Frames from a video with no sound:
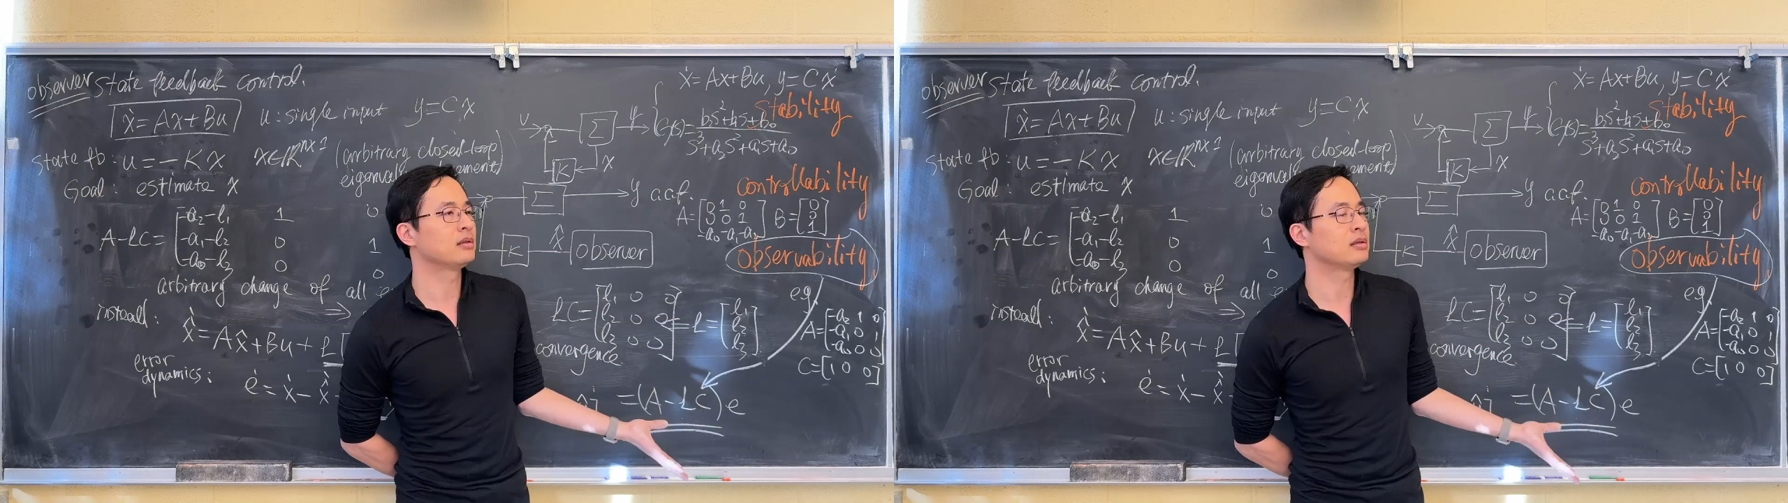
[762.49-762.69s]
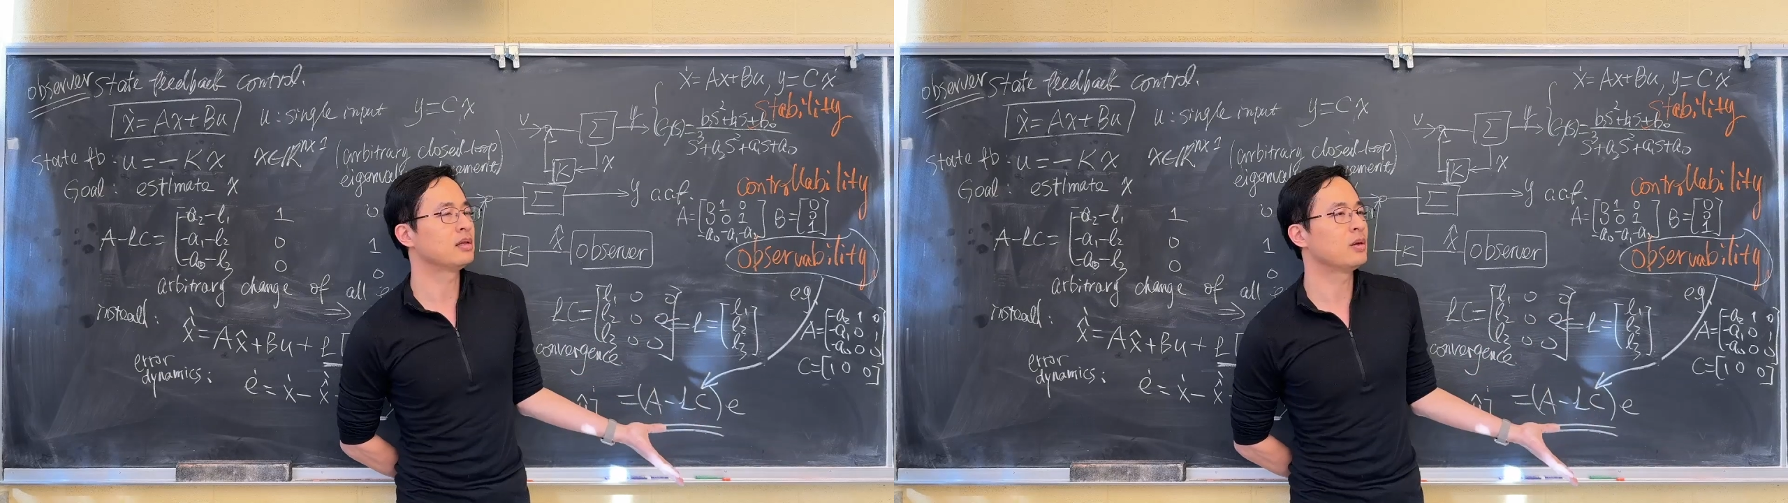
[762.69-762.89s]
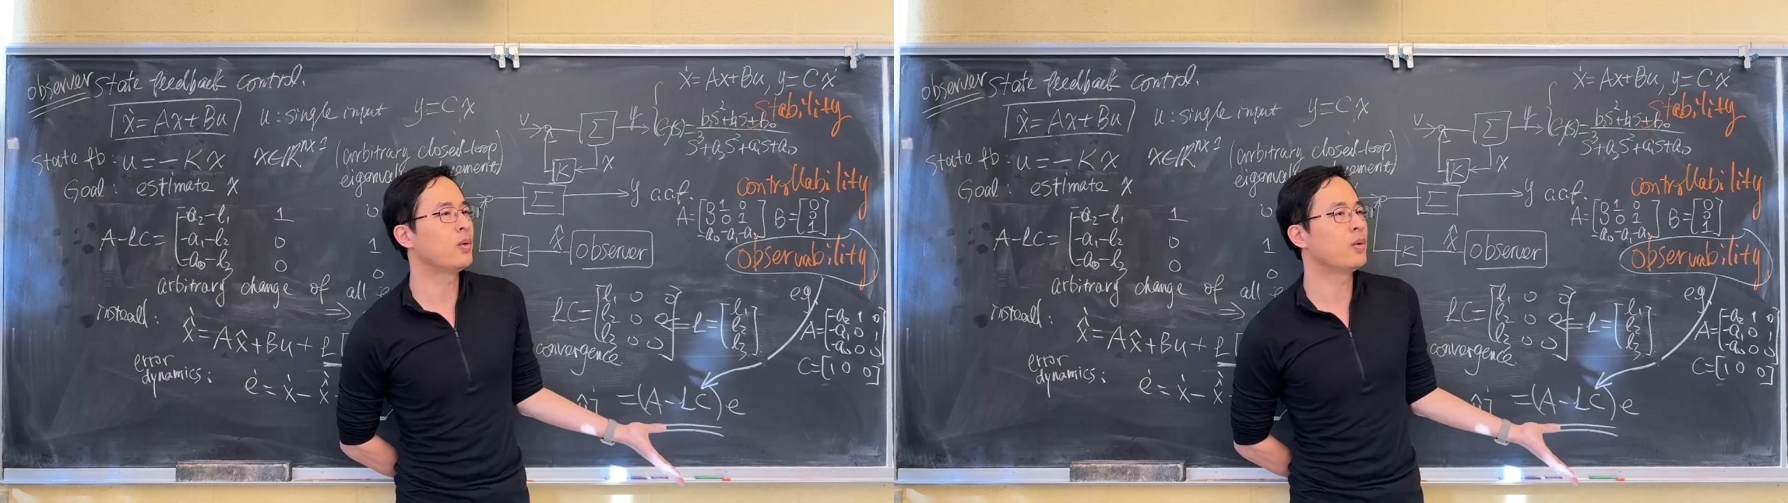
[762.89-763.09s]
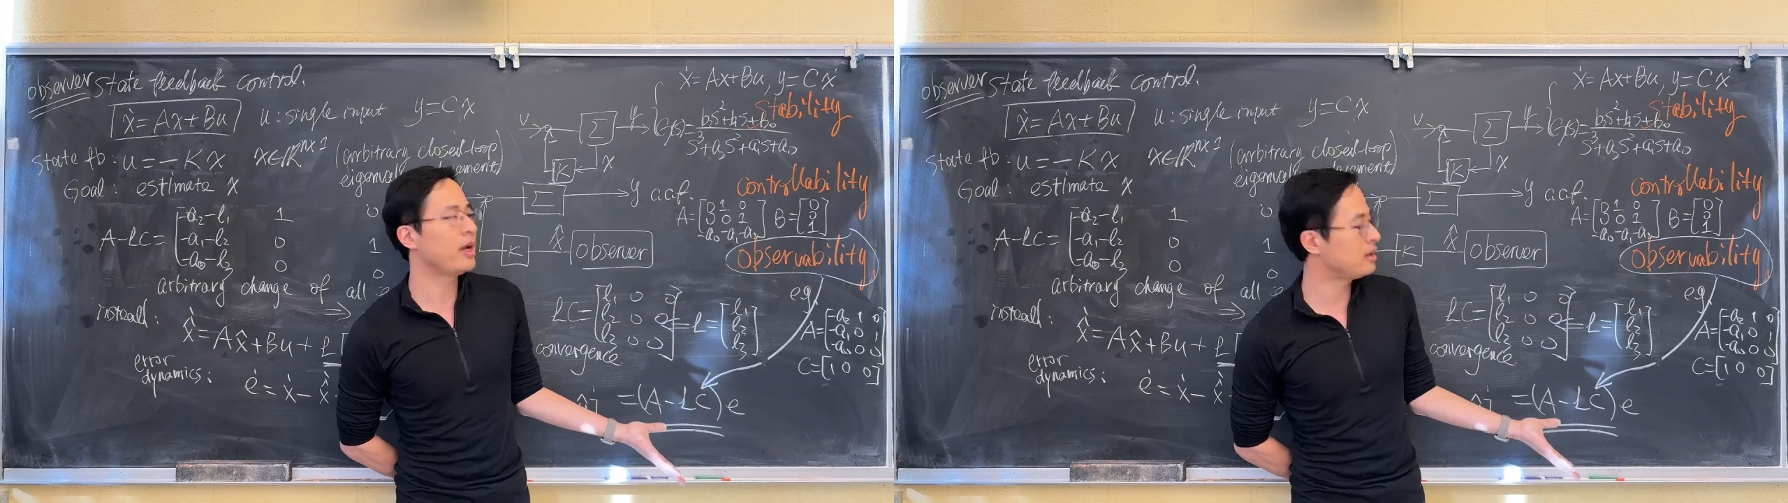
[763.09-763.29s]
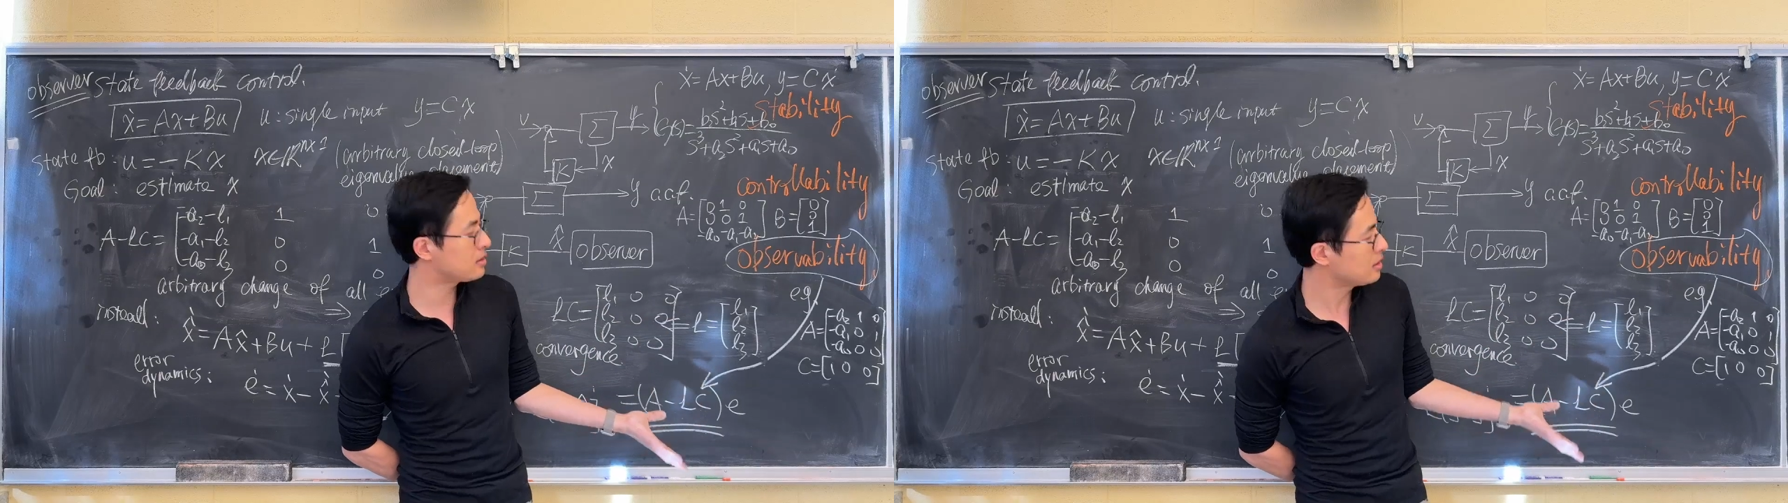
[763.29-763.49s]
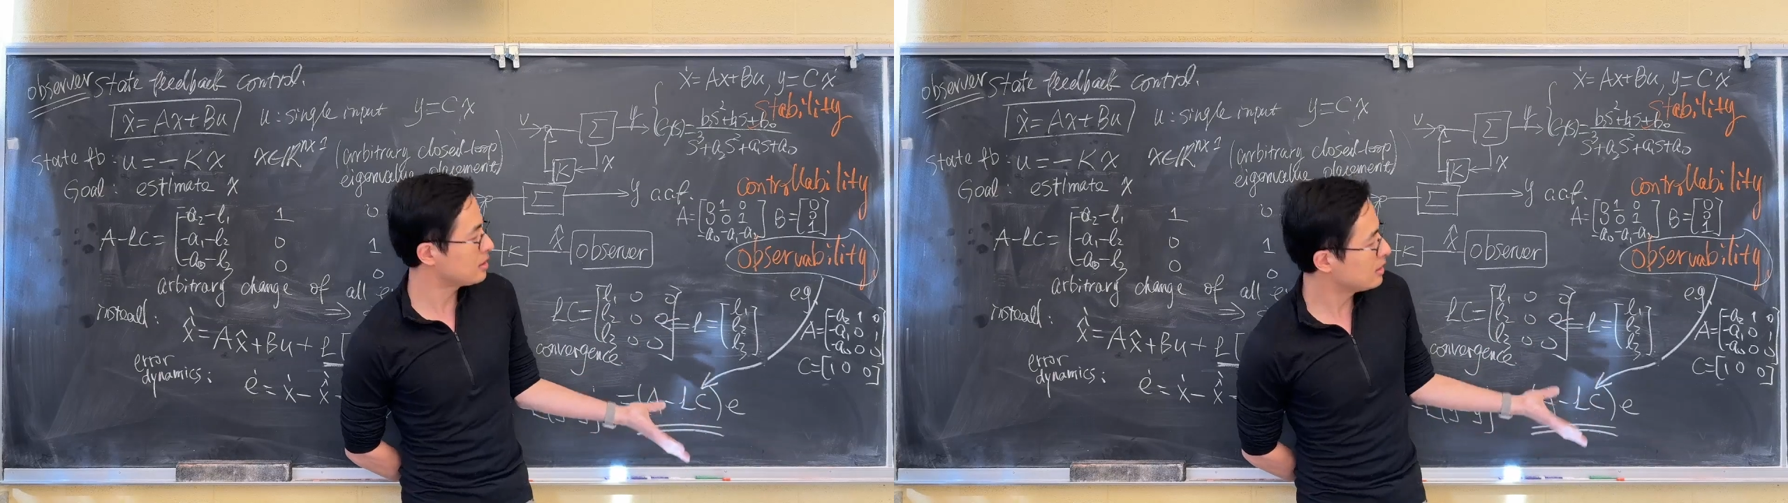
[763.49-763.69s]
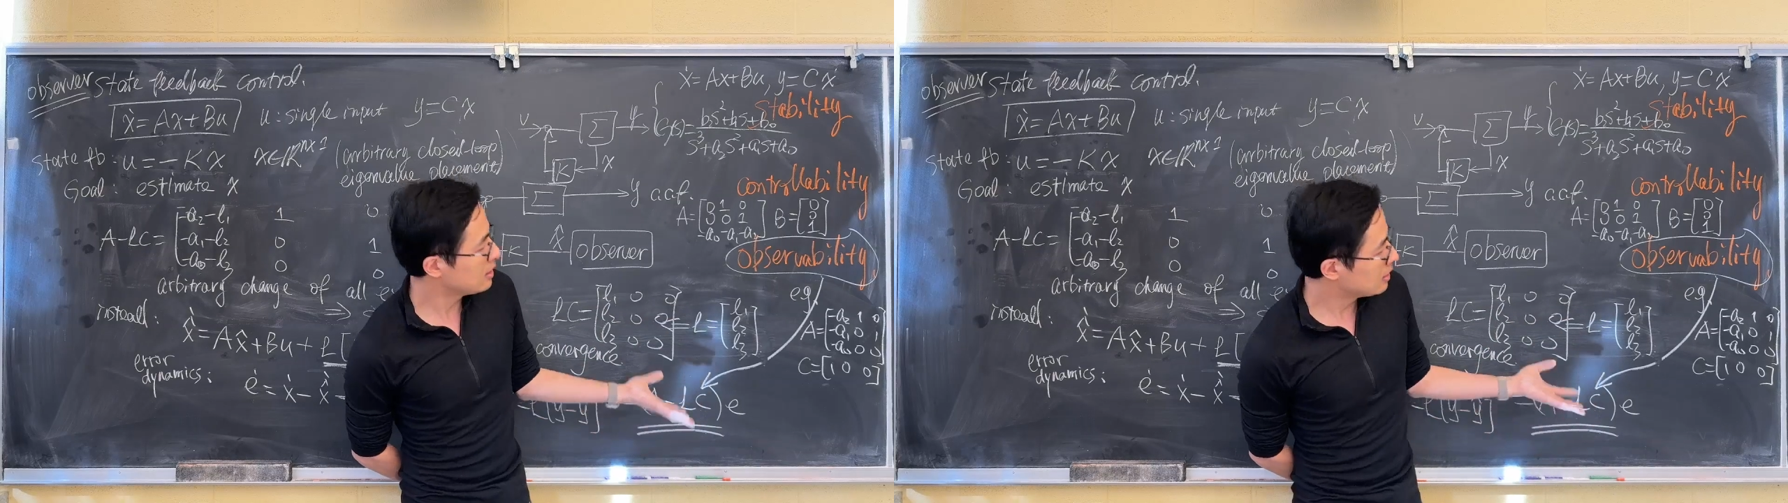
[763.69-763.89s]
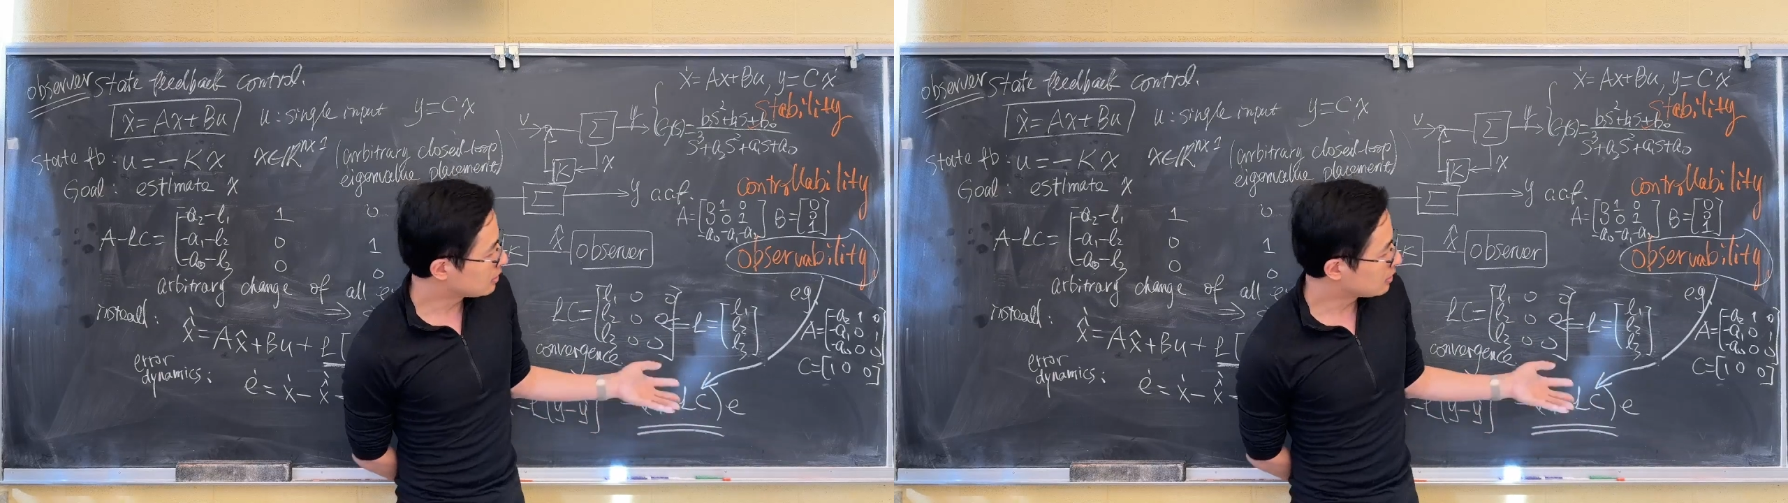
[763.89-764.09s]
There are ways
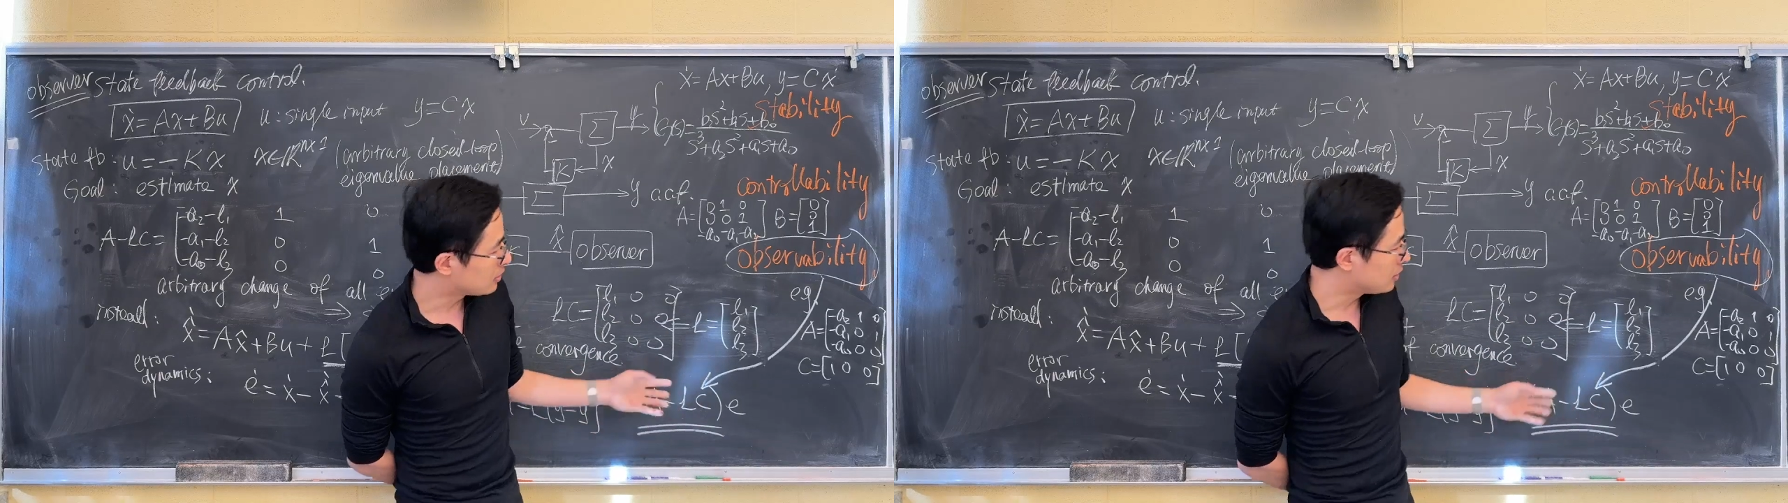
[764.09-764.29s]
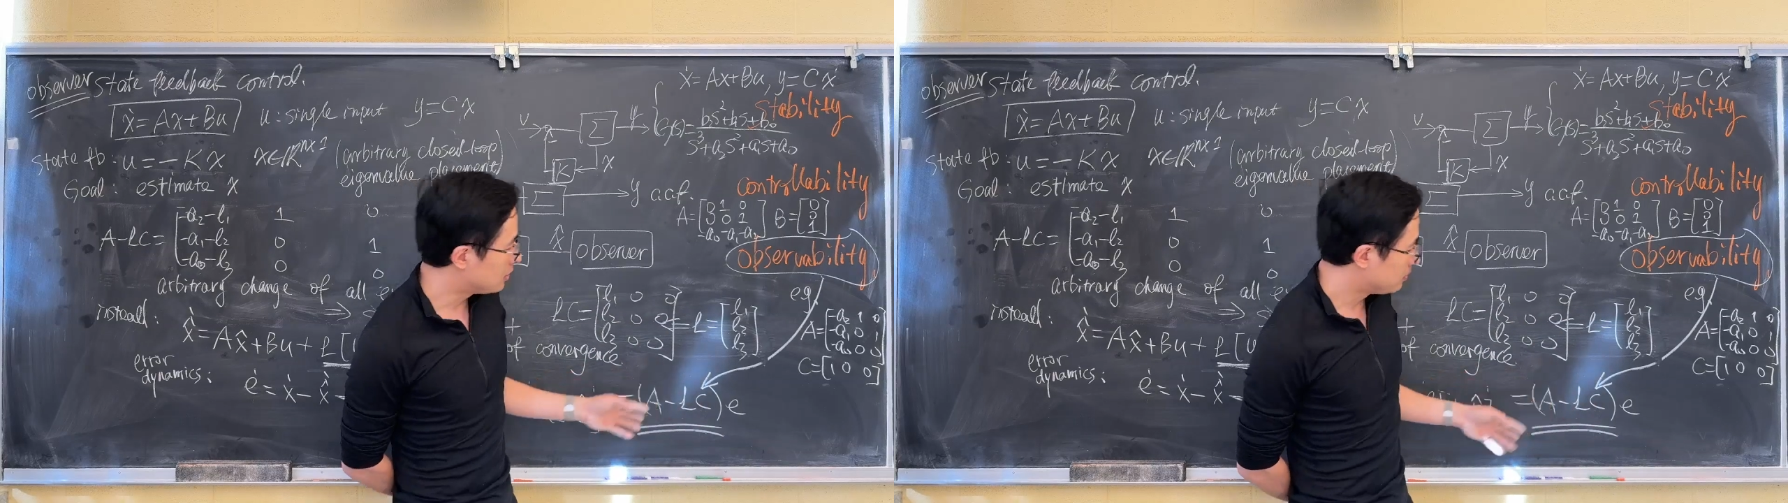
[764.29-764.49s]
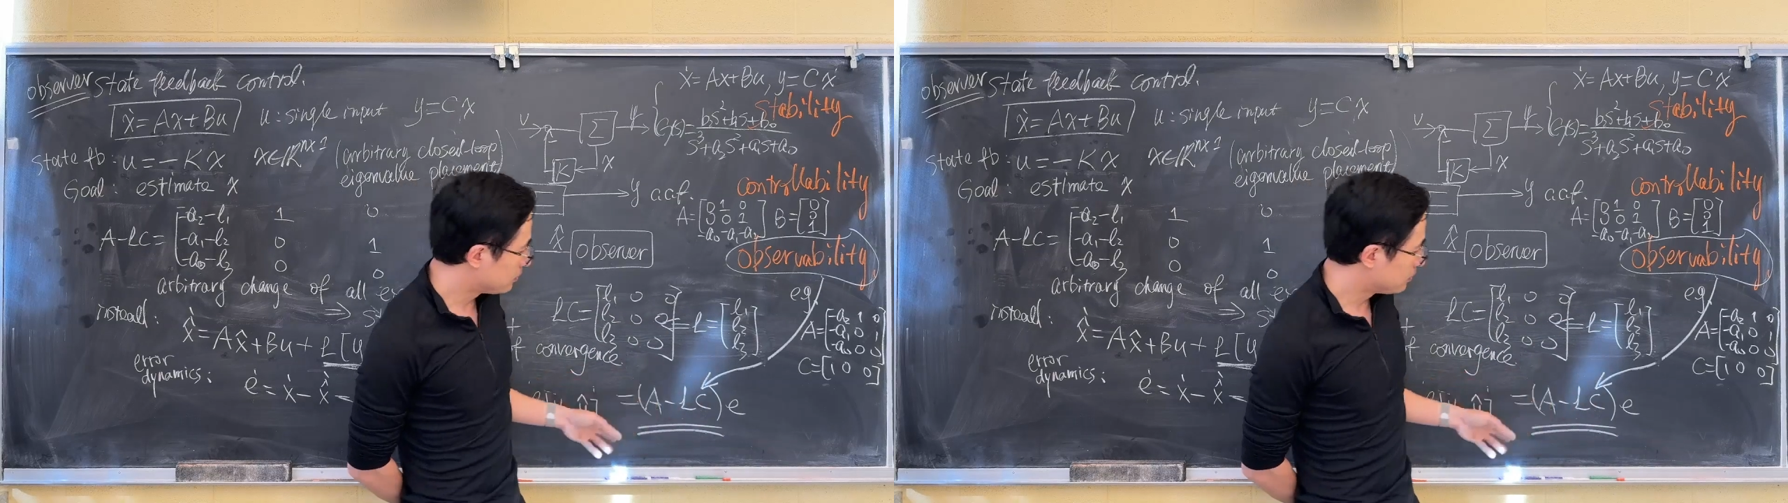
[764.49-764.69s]
to